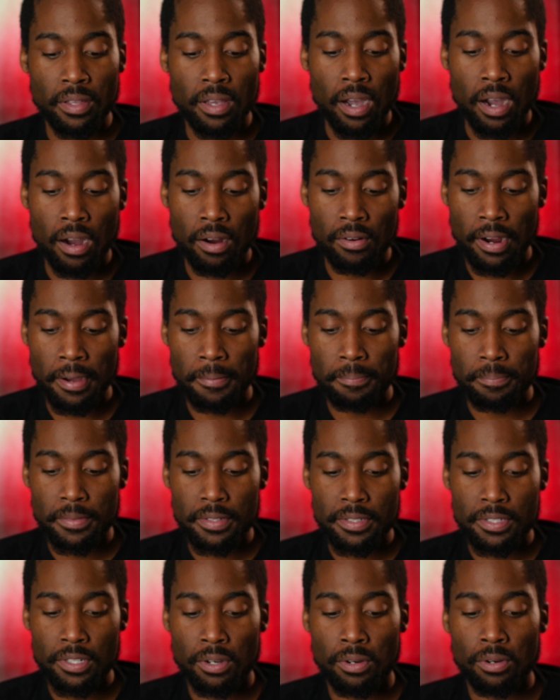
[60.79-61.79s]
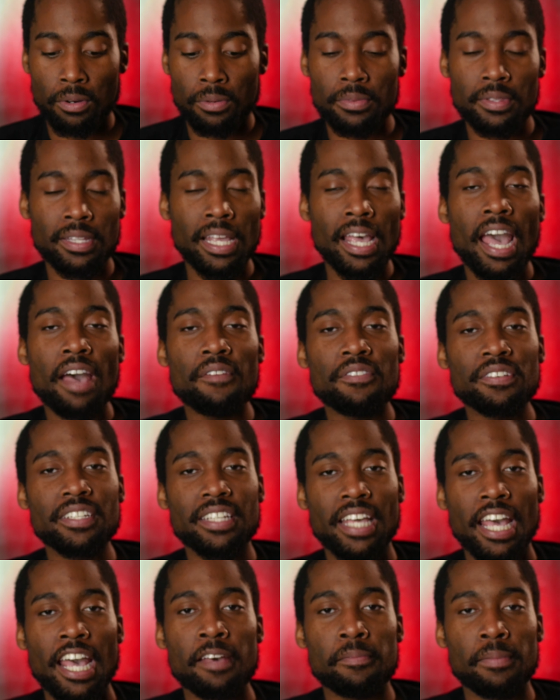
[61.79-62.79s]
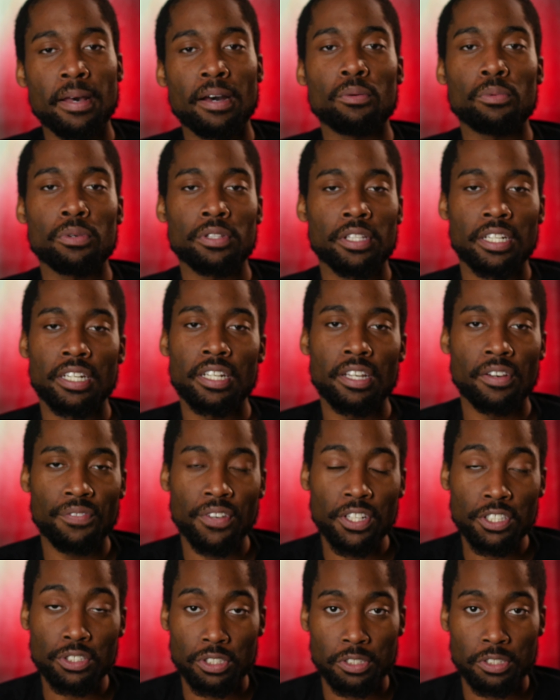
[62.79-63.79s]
Alright, so they haven't came out with any official